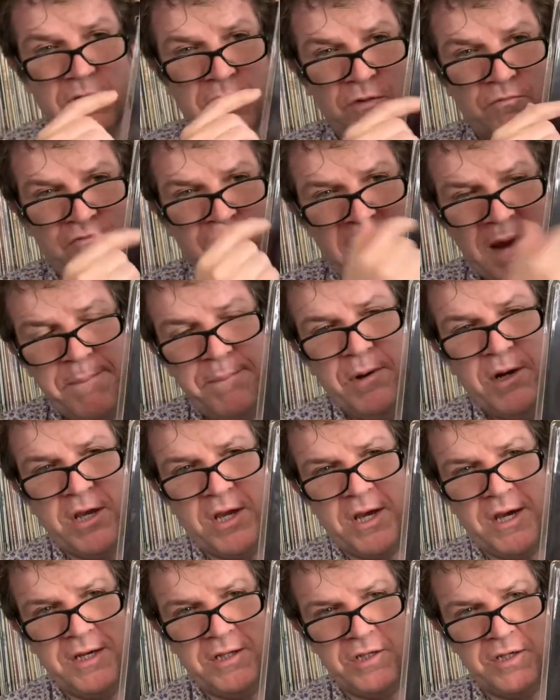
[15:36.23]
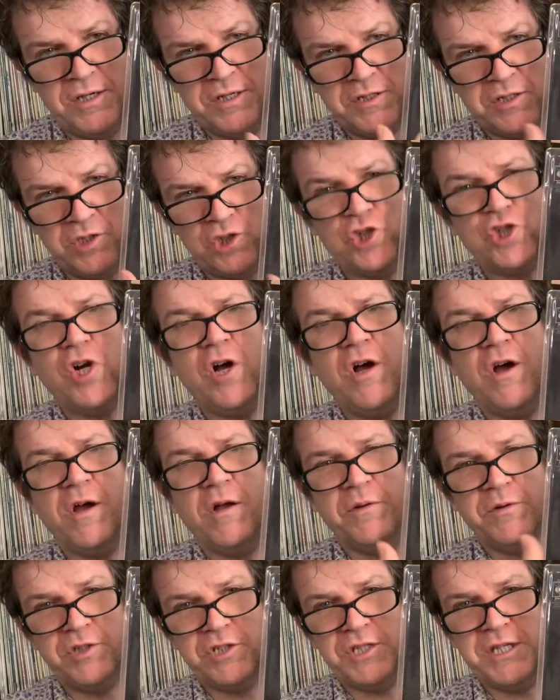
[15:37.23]
replicated as a
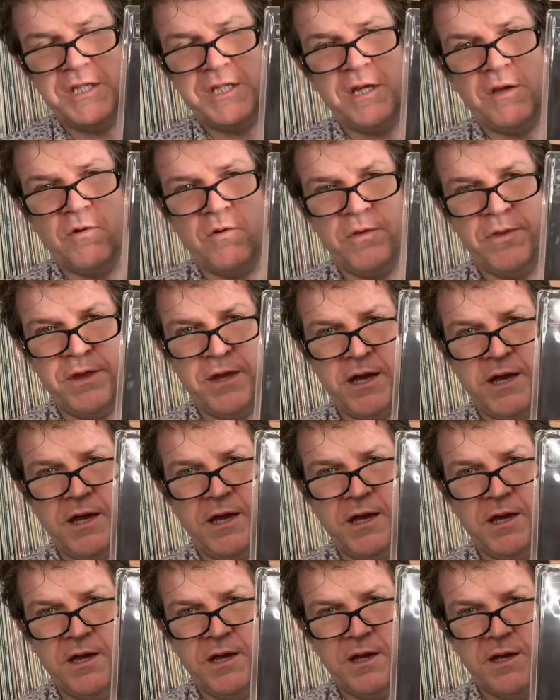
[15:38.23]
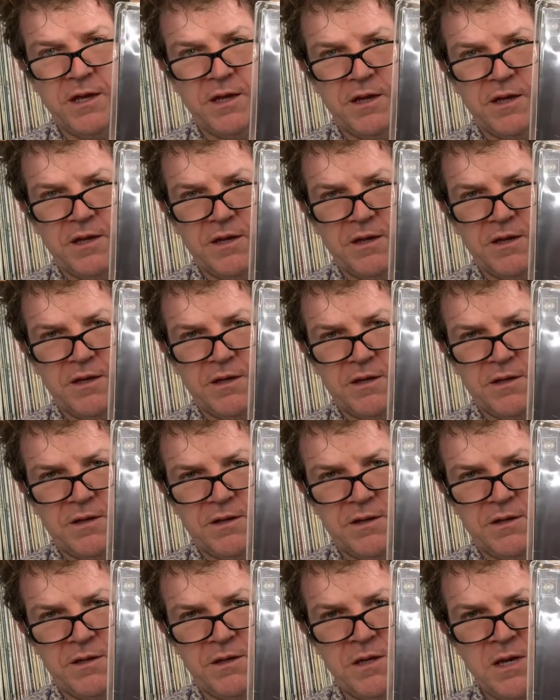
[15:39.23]
child sitting on their
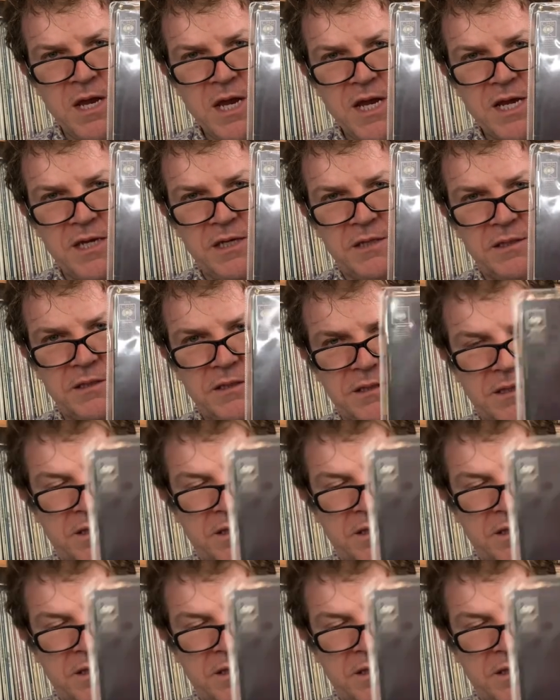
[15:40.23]
knees,